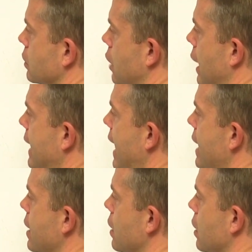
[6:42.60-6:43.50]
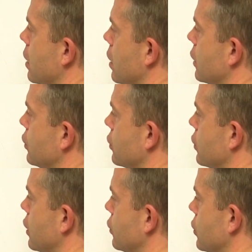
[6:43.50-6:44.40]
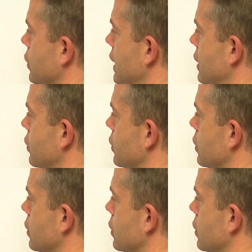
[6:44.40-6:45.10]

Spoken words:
again, I just touched on this.